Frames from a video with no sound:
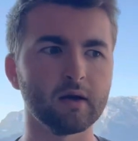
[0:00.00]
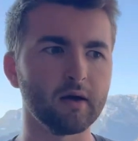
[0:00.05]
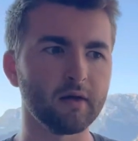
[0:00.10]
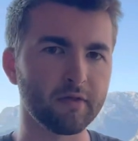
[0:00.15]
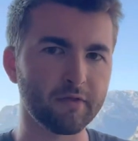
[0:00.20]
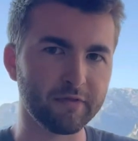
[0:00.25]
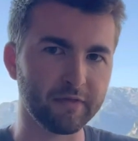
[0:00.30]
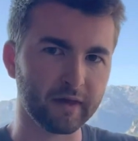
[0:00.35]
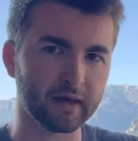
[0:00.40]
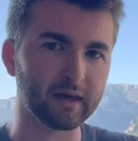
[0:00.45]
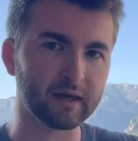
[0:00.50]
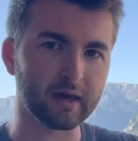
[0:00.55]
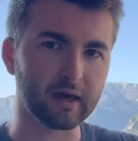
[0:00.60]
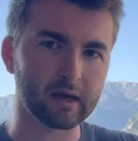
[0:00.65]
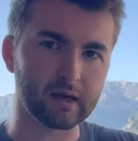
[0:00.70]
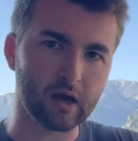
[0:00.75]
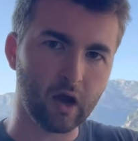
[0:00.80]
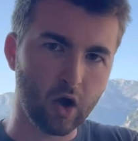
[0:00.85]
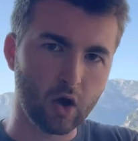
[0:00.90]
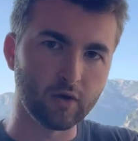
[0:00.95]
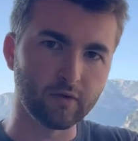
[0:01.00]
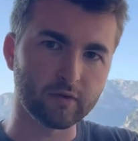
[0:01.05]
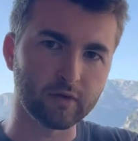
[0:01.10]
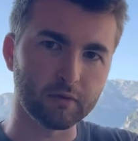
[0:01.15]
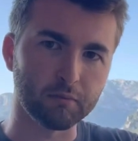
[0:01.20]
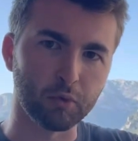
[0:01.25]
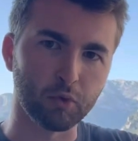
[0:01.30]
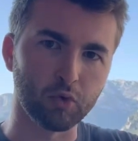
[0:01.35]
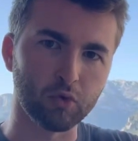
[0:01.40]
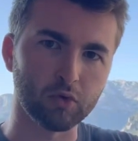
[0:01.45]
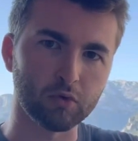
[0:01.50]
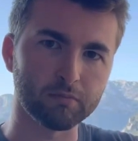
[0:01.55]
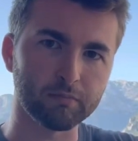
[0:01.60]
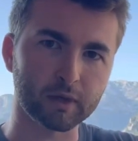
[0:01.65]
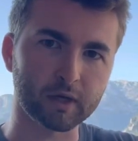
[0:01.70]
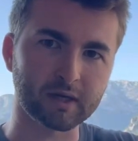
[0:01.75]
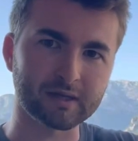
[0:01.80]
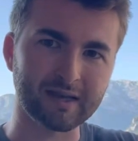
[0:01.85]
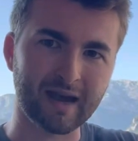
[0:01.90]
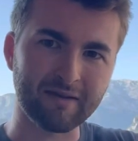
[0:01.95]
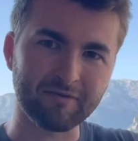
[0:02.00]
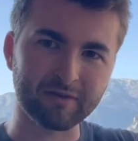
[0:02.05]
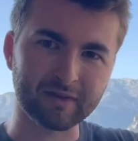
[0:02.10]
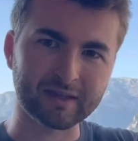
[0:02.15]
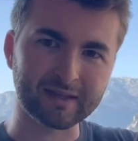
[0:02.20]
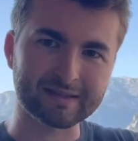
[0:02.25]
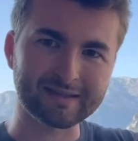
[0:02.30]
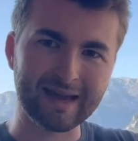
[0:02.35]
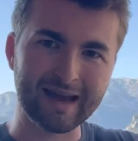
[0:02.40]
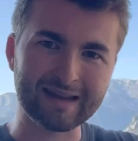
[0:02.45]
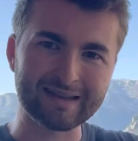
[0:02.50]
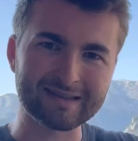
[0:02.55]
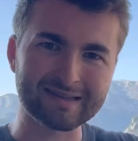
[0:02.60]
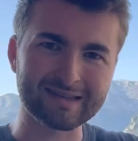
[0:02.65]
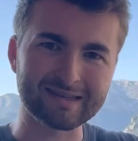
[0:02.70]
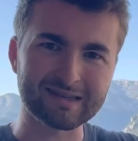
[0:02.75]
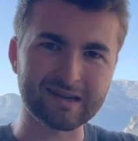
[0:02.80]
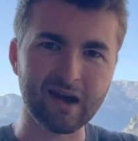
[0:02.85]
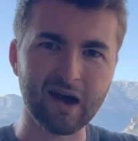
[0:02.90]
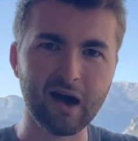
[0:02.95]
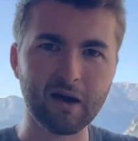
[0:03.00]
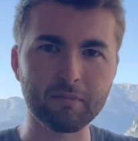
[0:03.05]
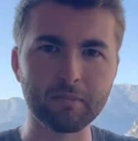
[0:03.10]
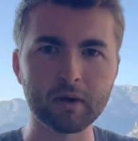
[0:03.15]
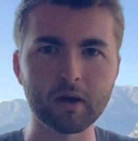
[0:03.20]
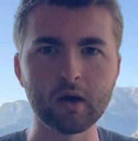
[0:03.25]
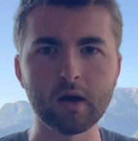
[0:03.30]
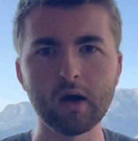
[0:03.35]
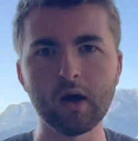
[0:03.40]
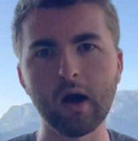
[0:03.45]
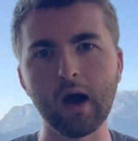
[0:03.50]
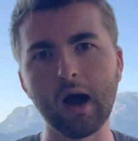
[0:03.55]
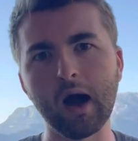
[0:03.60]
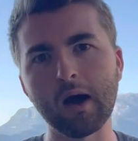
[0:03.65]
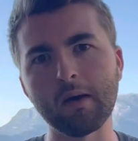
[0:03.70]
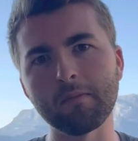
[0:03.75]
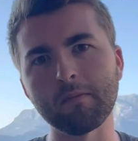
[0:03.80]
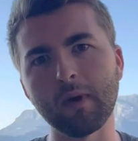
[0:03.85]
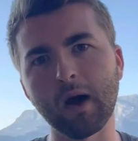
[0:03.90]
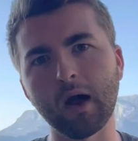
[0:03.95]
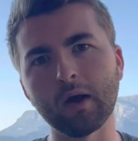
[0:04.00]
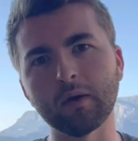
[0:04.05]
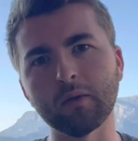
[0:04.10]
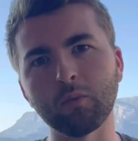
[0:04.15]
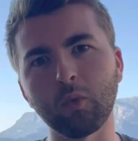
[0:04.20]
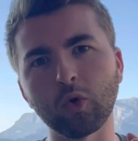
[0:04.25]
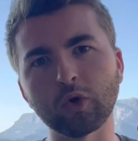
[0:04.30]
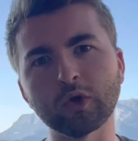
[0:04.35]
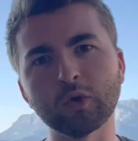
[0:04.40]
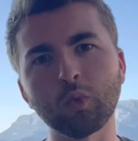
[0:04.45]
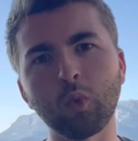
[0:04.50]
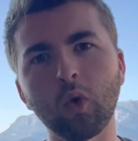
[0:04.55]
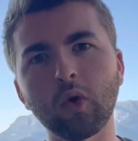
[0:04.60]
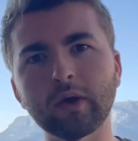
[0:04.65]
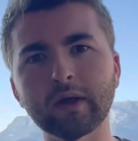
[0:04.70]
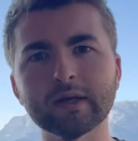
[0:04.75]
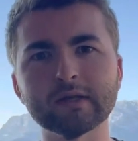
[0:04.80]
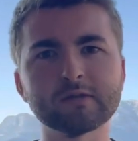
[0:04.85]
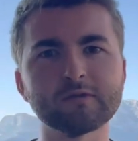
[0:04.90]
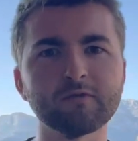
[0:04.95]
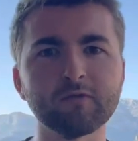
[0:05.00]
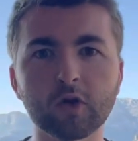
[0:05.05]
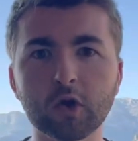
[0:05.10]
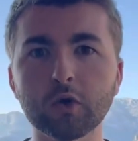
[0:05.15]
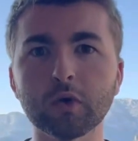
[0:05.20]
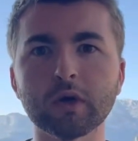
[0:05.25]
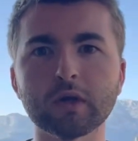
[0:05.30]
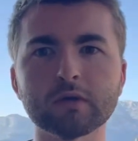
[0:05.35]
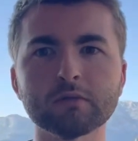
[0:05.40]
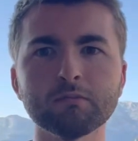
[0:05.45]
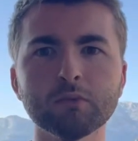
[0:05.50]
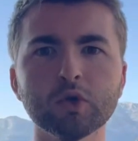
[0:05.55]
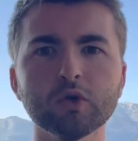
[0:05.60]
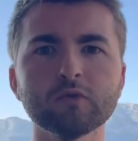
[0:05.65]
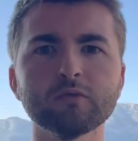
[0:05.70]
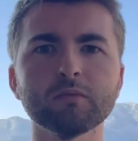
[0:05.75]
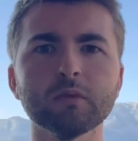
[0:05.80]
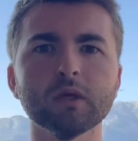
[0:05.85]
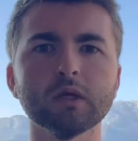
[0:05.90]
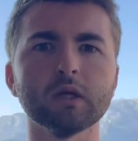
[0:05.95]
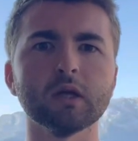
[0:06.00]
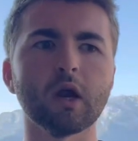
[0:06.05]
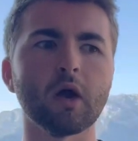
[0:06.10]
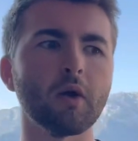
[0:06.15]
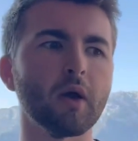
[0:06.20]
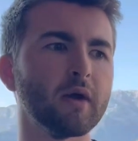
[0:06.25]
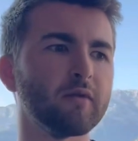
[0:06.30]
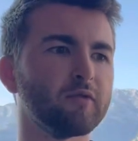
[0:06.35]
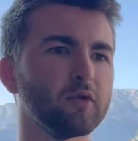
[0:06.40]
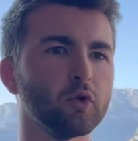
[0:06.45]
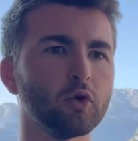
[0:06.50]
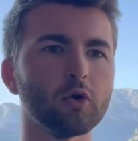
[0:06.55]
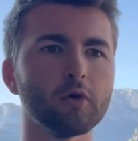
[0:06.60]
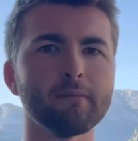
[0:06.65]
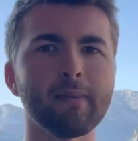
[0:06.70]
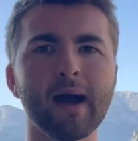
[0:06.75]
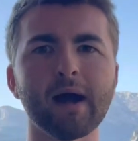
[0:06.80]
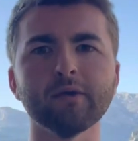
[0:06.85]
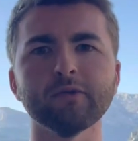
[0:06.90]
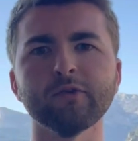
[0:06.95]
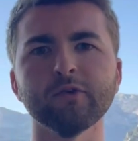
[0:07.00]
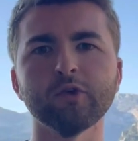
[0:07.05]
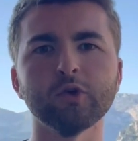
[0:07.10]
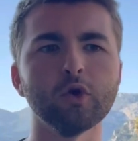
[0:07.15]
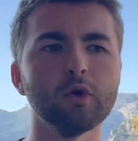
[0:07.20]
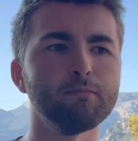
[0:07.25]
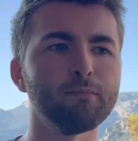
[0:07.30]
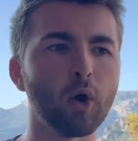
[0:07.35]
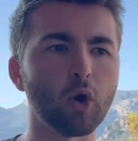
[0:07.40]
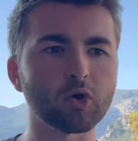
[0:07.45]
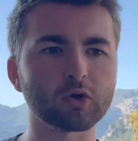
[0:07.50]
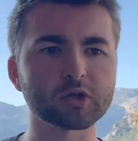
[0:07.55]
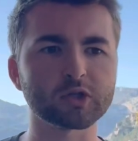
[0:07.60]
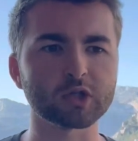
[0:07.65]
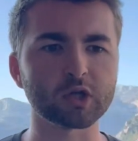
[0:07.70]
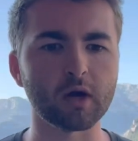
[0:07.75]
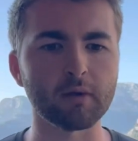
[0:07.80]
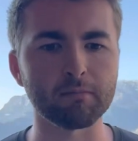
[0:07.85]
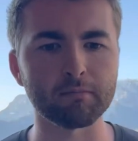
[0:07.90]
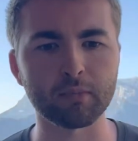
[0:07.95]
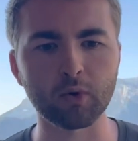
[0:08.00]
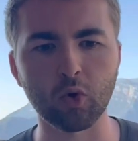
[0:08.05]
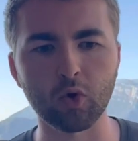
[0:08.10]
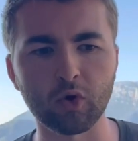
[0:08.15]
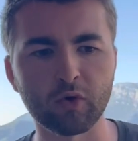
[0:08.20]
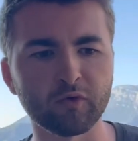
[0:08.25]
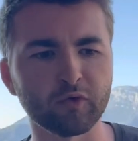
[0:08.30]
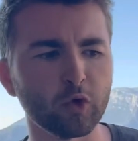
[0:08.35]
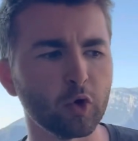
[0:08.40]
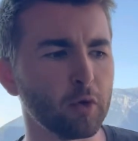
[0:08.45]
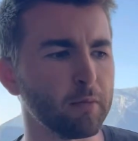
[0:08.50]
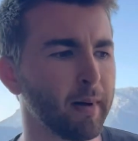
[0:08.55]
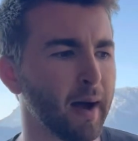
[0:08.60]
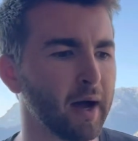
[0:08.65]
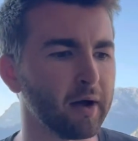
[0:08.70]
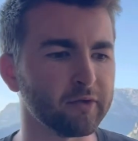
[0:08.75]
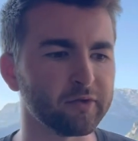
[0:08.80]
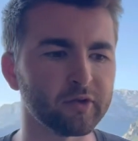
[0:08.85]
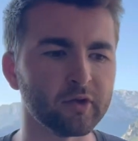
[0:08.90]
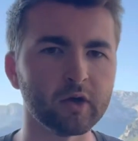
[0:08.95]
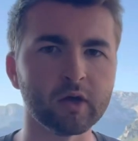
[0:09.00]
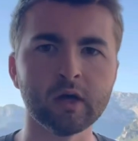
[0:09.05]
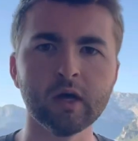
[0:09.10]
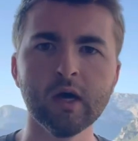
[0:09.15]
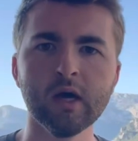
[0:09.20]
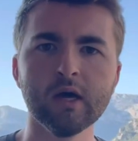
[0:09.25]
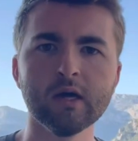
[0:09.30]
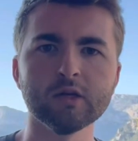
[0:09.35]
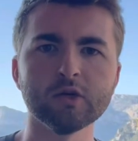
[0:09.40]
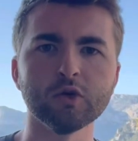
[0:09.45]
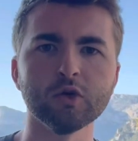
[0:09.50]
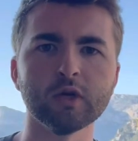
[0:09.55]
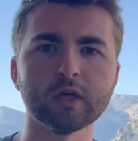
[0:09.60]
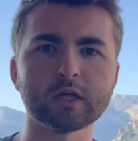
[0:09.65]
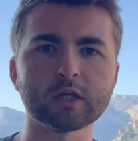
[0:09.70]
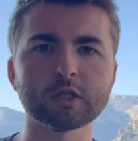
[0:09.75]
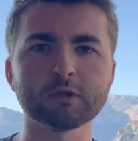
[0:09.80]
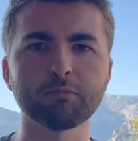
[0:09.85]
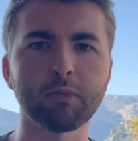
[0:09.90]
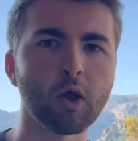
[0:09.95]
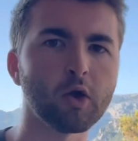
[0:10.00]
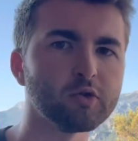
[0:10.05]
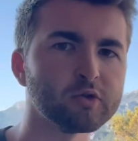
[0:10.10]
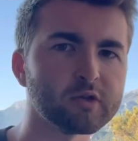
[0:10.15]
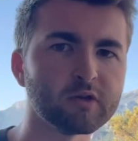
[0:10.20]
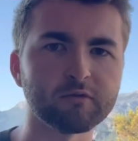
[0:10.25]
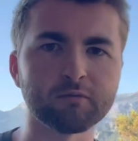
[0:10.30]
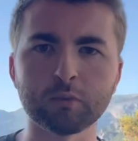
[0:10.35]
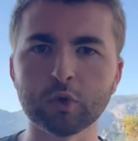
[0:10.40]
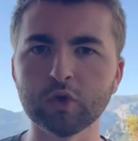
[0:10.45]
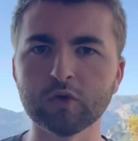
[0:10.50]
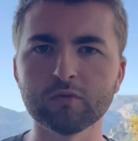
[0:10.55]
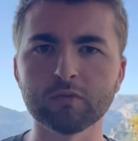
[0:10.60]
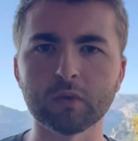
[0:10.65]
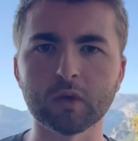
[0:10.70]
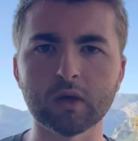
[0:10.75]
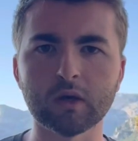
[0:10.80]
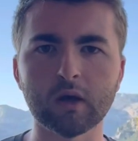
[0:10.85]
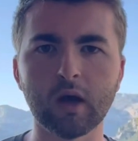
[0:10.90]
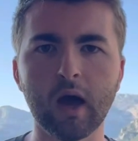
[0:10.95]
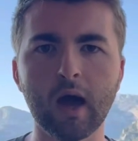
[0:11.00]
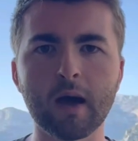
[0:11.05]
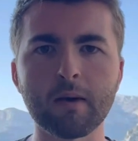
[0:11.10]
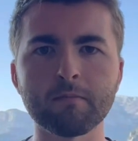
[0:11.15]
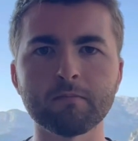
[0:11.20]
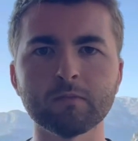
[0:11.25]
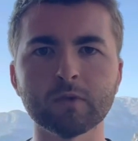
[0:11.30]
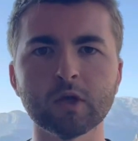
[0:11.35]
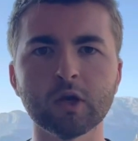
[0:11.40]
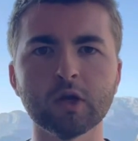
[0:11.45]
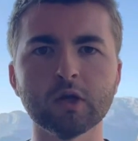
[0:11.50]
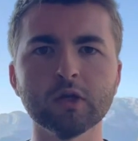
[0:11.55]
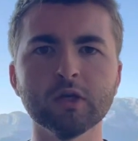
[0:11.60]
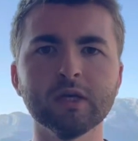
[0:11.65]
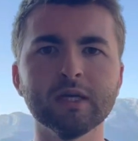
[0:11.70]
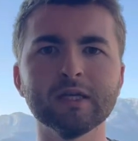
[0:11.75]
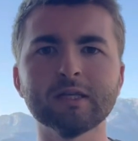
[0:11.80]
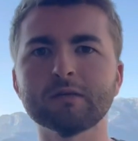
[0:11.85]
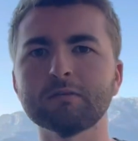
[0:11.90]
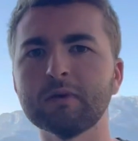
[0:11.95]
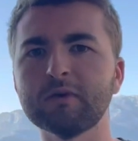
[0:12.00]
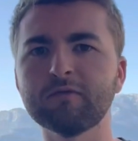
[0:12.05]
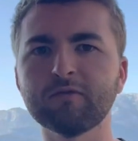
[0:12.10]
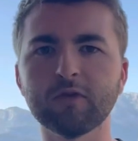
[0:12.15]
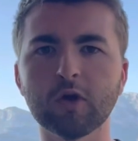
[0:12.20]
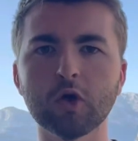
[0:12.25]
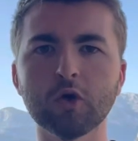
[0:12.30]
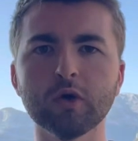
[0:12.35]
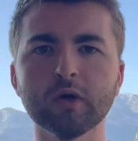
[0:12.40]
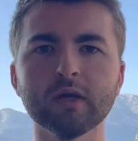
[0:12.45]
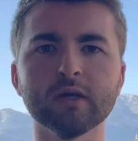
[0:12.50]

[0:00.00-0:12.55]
thinking over the ball, because everything tenses up. And what you want is fluid movement. If you're about to do a box jump, or if you're about to do an explosive movement, you need to be fluid